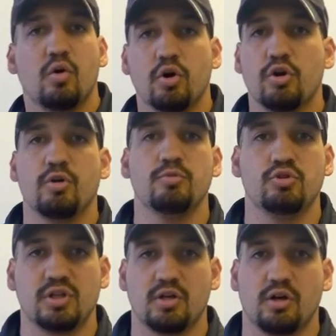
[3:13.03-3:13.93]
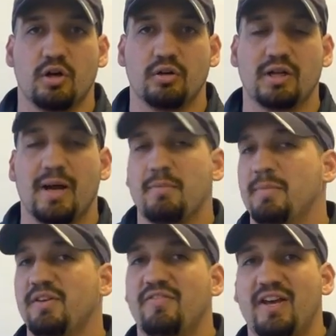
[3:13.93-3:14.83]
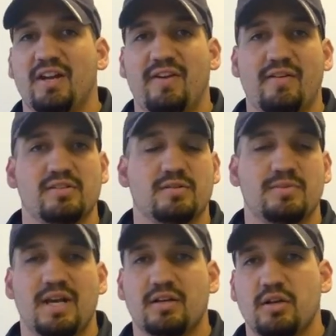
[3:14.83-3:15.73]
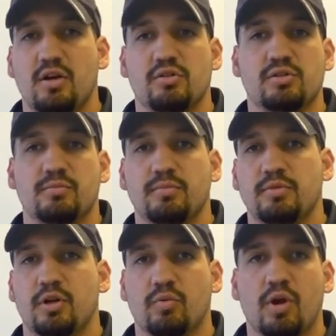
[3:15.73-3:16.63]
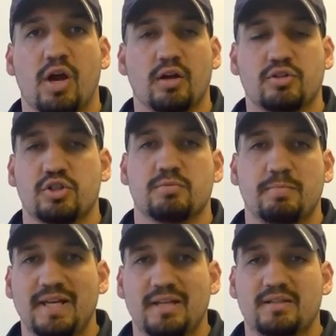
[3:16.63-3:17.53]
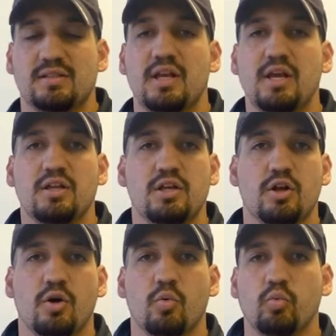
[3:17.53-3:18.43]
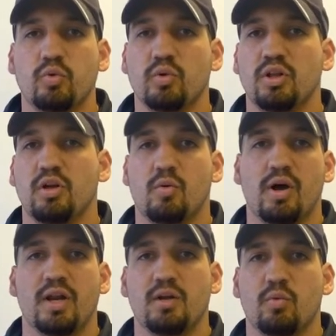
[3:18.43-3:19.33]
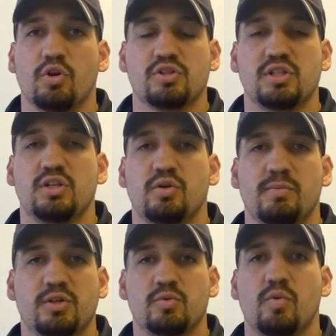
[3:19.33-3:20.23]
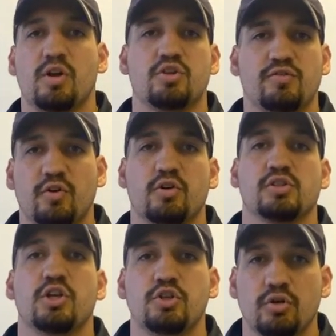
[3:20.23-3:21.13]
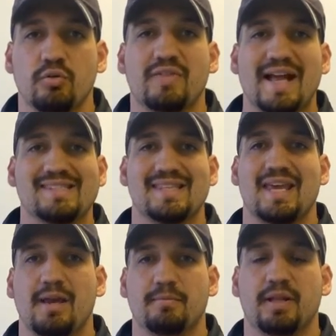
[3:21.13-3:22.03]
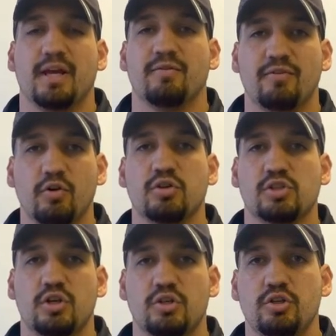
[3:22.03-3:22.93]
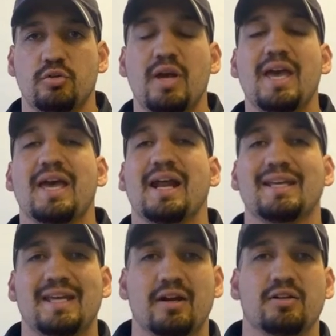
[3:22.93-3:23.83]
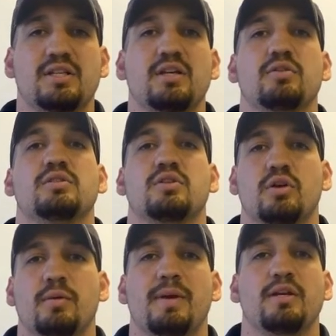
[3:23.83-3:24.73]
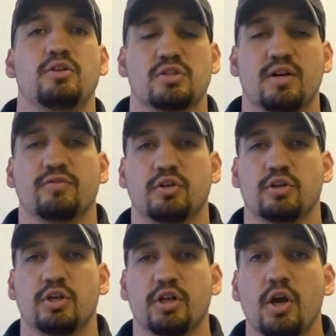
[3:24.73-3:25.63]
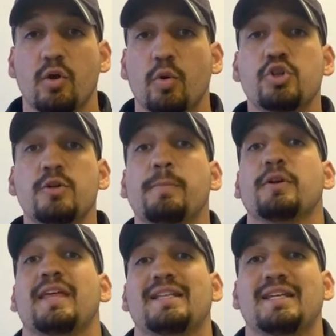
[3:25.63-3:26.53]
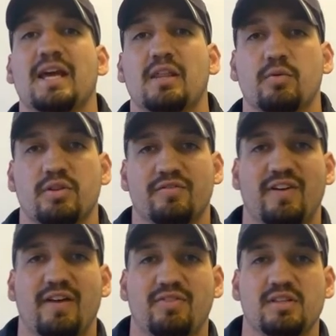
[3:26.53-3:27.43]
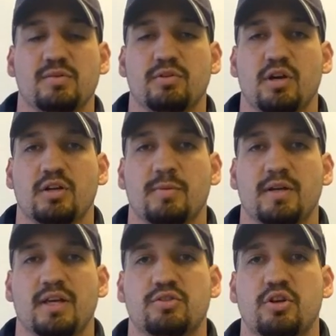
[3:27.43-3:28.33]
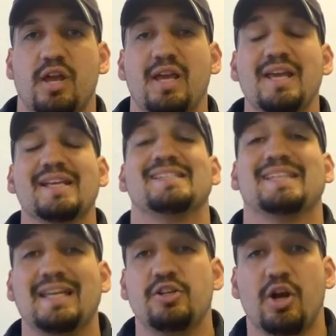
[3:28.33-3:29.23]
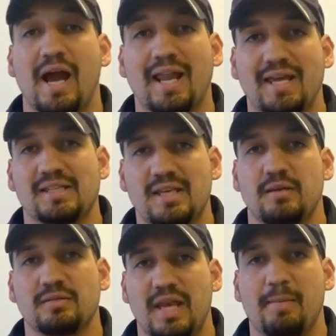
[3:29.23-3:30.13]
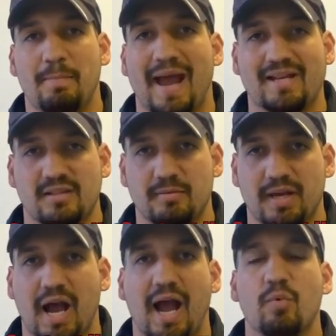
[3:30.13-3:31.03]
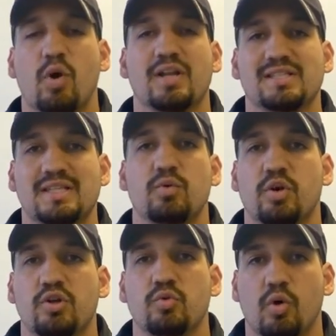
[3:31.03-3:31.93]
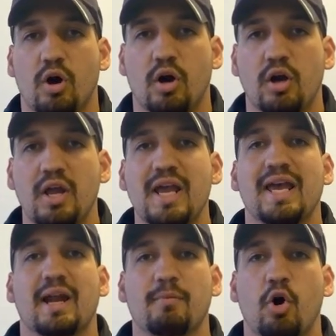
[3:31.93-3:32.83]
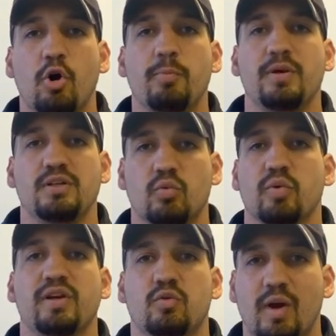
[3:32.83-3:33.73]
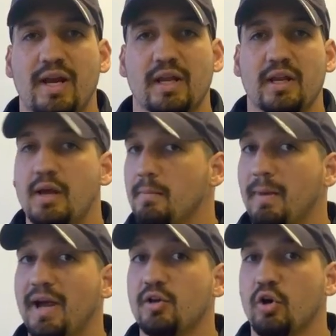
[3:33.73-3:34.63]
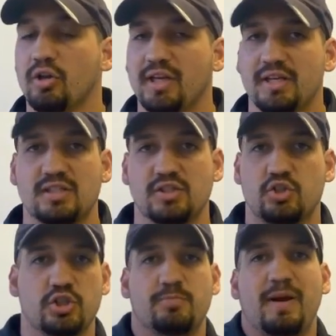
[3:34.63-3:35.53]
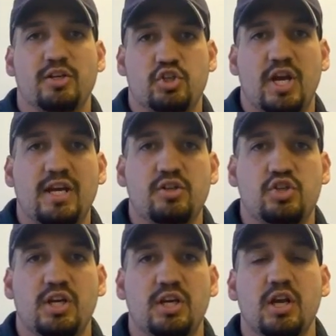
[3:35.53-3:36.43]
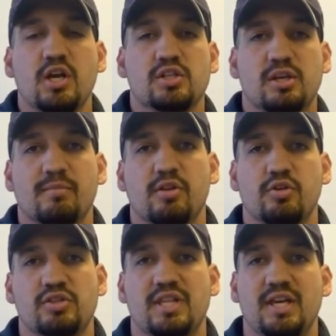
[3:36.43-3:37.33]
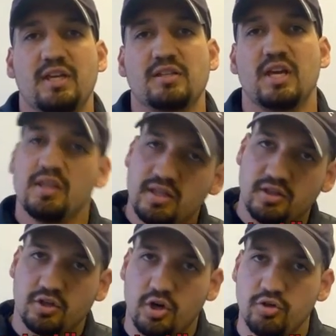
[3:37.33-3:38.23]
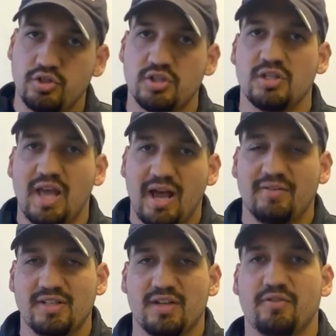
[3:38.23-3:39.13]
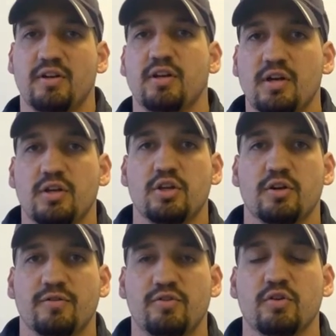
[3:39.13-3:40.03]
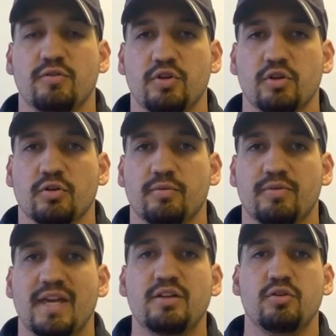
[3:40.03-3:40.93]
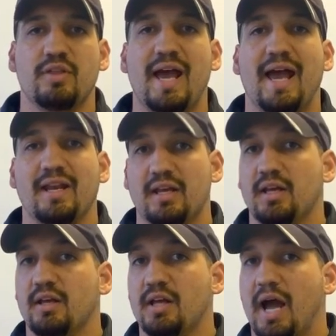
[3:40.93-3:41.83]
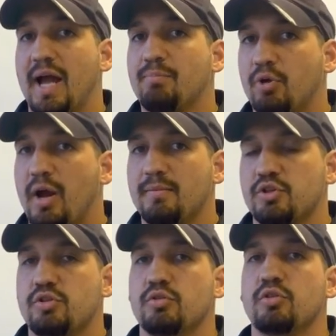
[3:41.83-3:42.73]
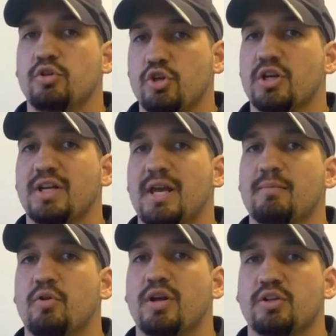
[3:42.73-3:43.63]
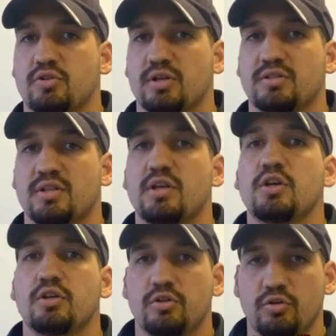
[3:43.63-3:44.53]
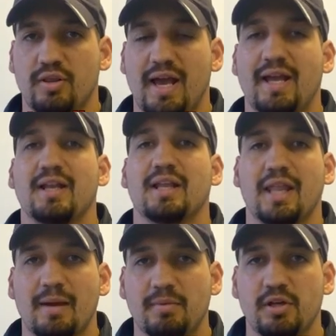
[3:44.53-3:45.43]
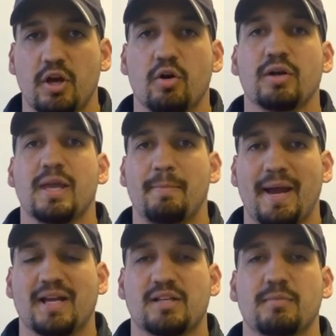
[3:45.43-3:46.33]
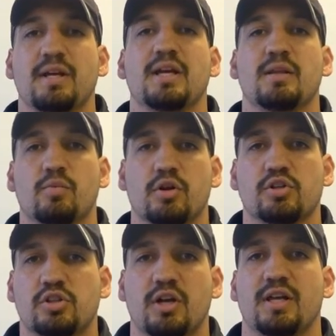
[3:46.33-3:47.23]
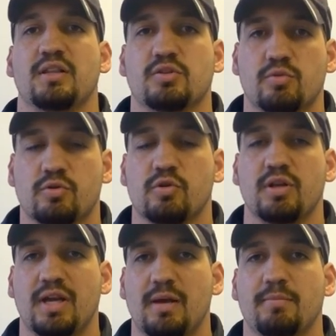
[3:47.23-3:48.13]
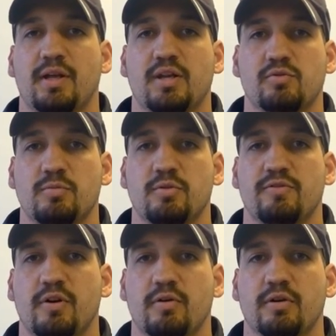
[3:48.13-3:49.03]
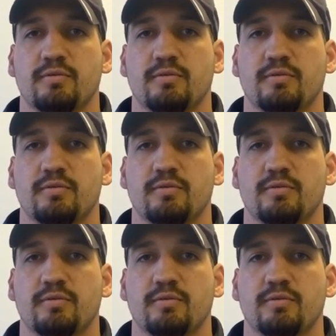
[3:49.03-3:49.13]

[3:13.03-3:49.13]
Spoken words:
or no music at all. I'm a big fan of having some techno, some, you know, rock, just beats. You know, we really don't want any words into it because we want to just focus on you. That's the game plan. Focus on you, and I guarantee you it's going to make yourself look good. Once you put that together with the five things that we talked about yesterday, send your highlight tape back to me. I want to see where you are, and I'm hoping to regrade it. My goal is just by changing some of those things that the coaches have a different, you know, view of you. They do that, I promise you, you're going to get more interest. Do that, let me know, get back to me, and then we're gonna start hitting this recruiting game plan as we move forward.